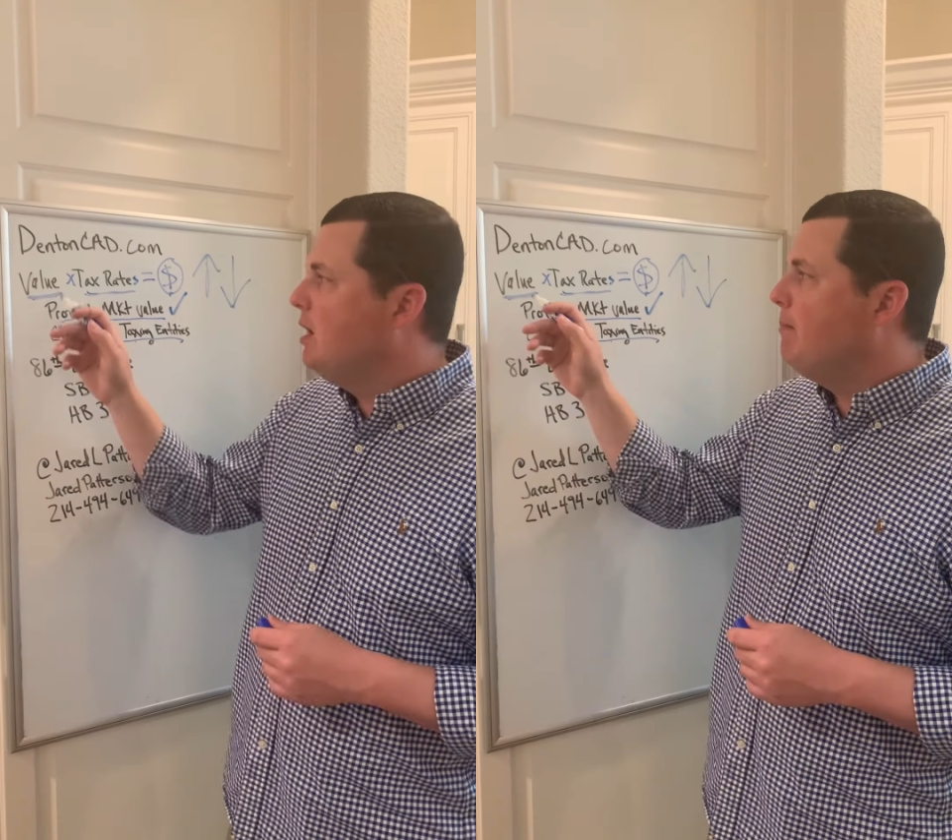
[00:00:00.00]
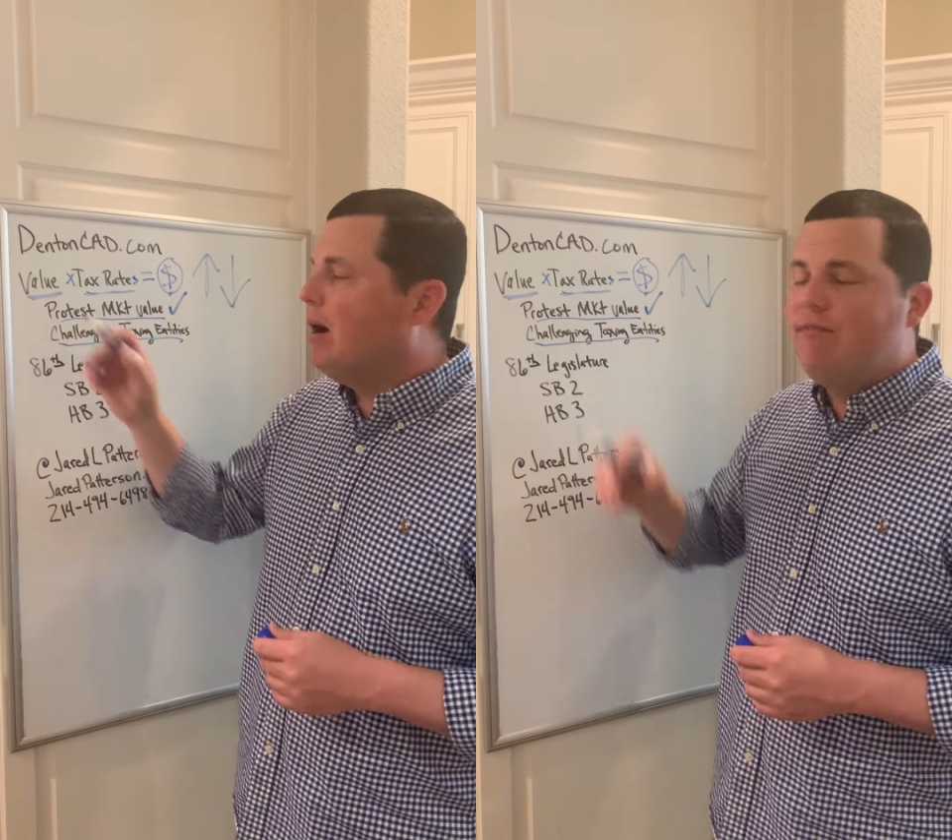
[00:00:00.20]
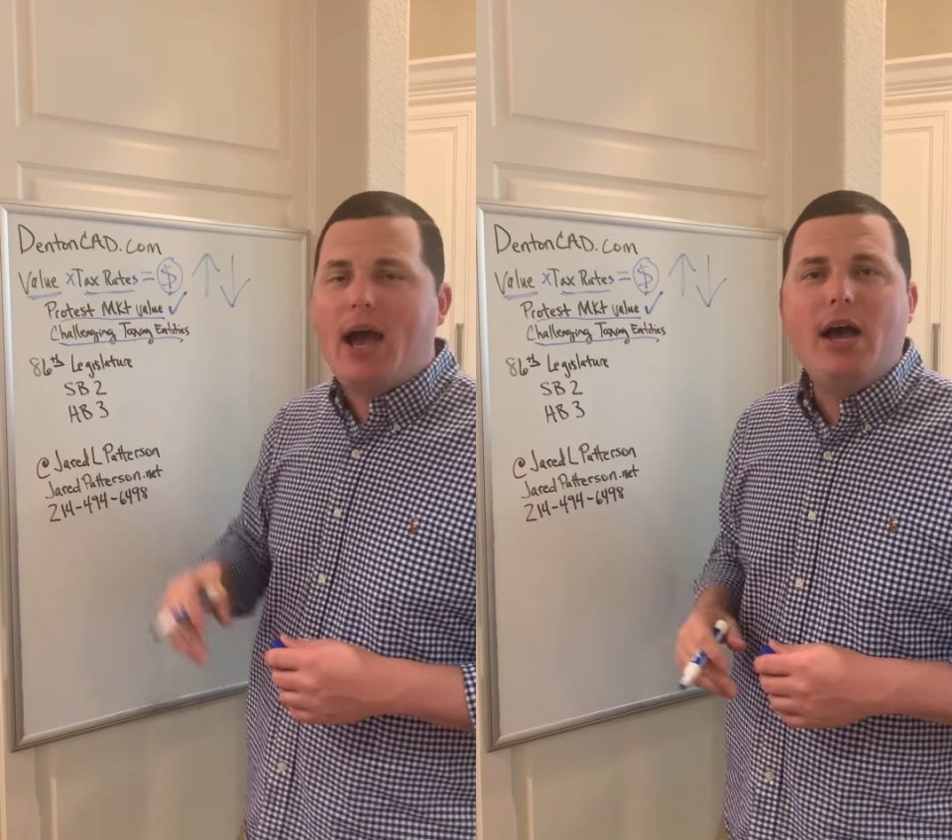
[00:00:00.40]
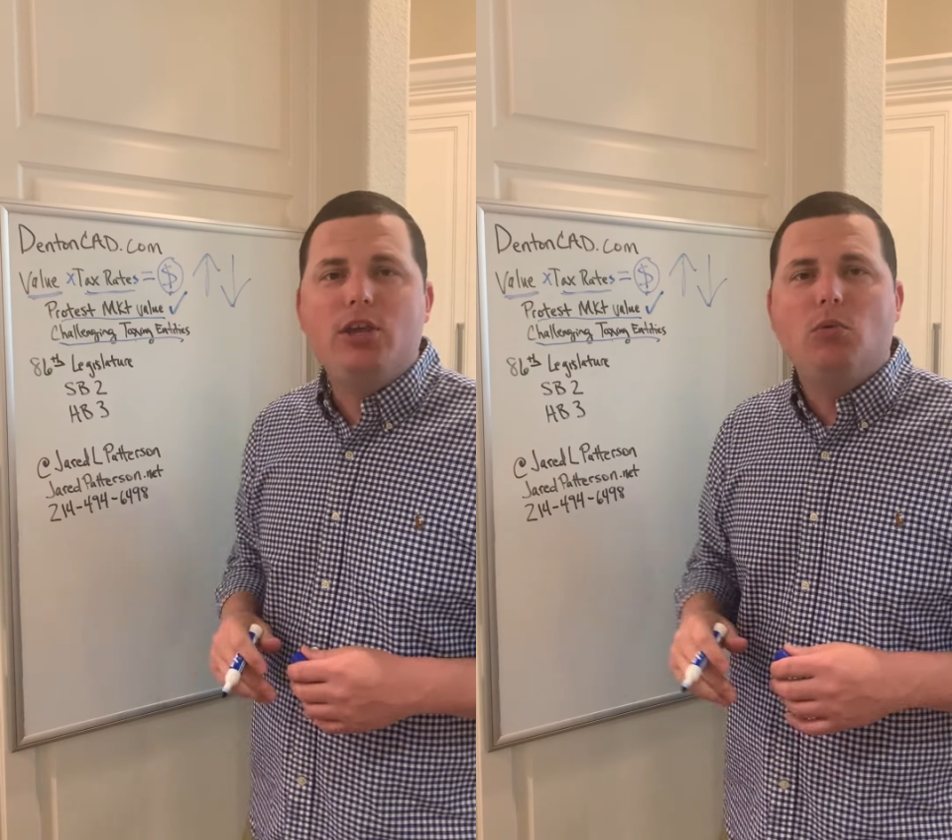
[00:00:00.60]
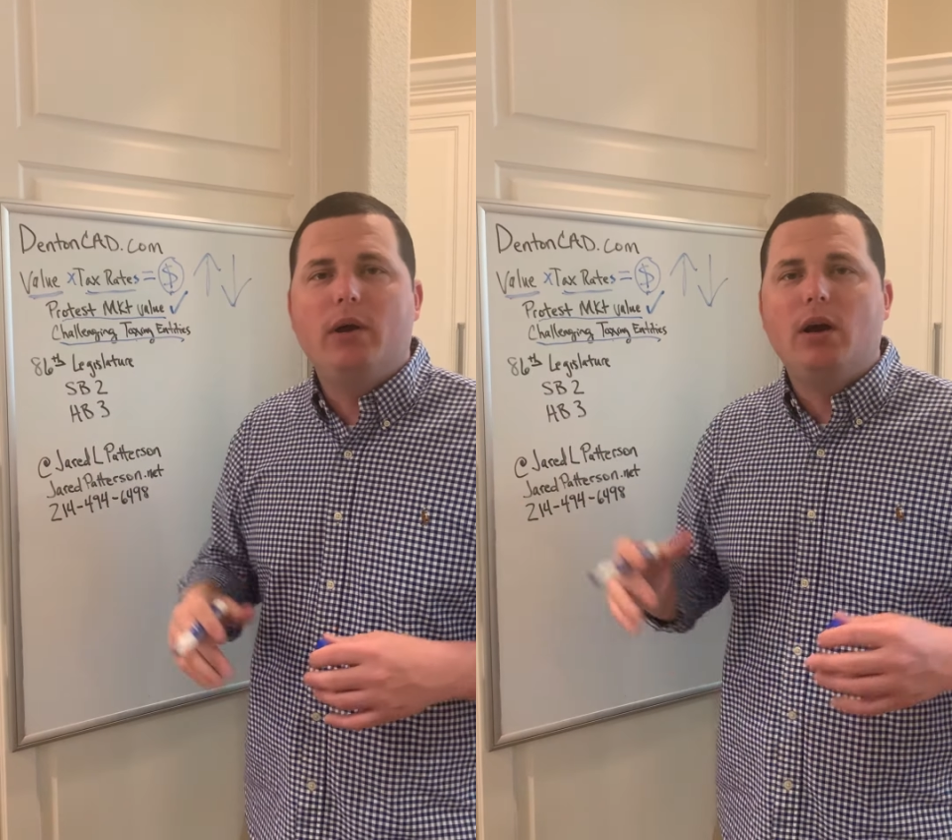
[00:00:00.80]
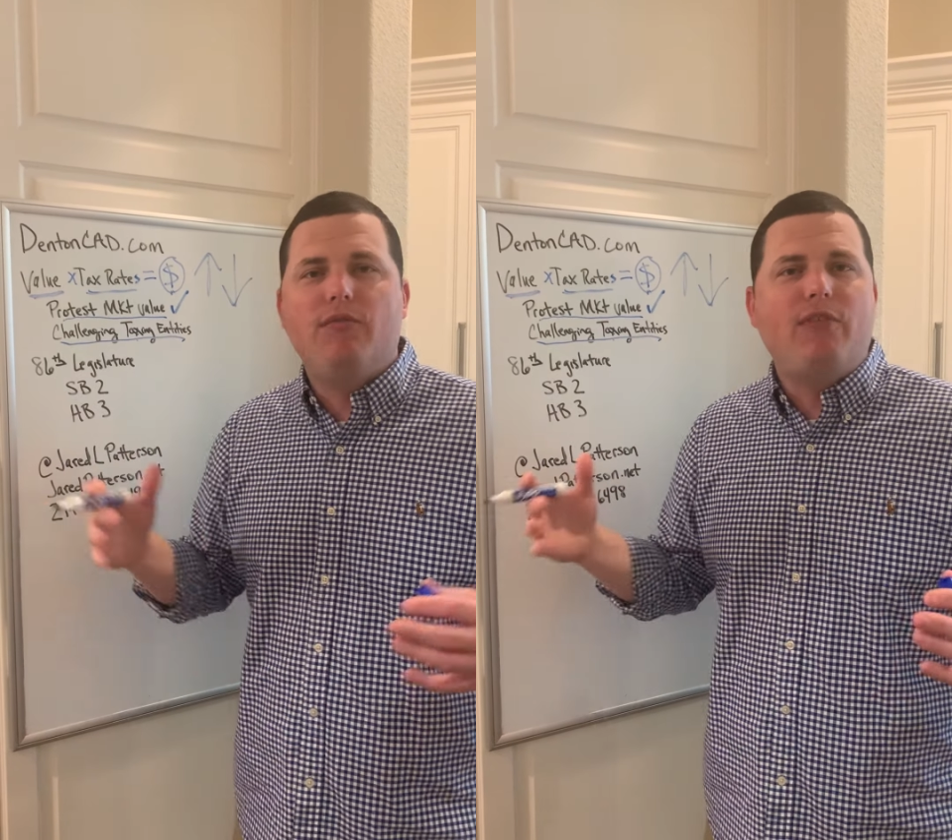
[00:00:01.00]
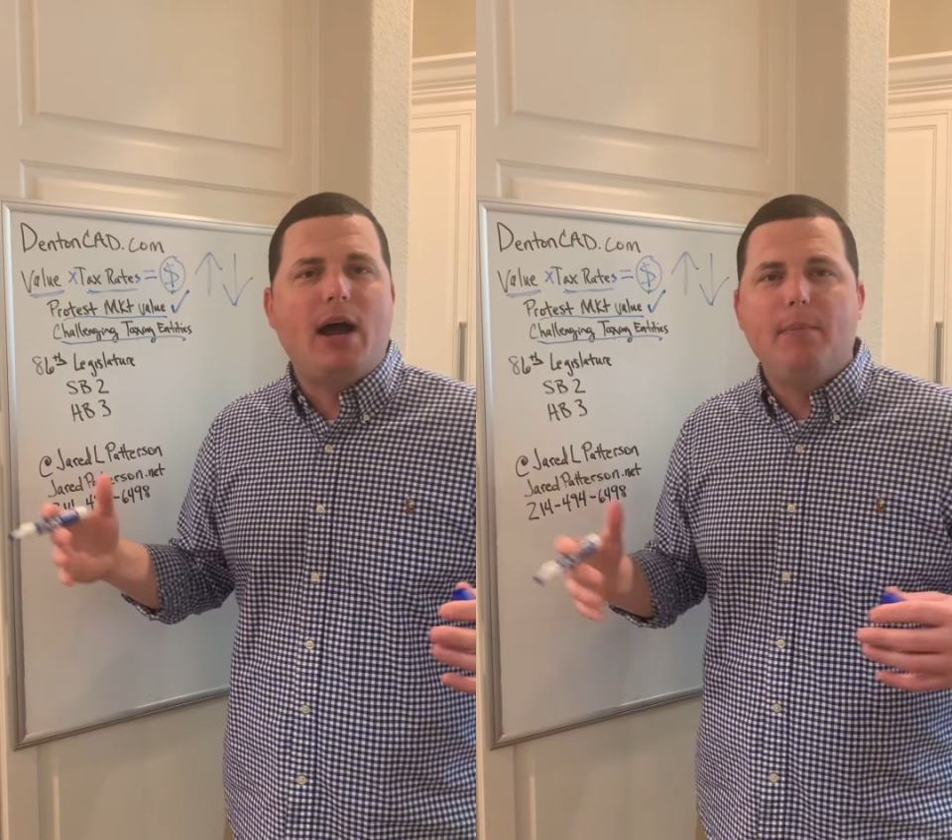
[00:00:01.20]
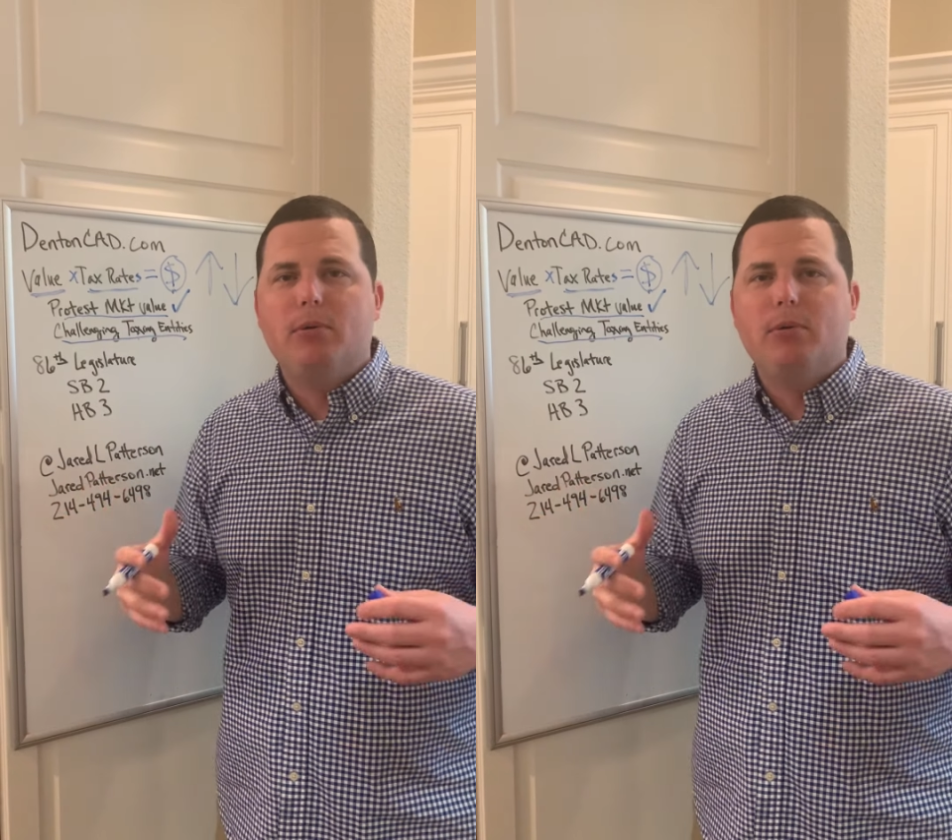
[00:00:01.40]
My value went up 5%,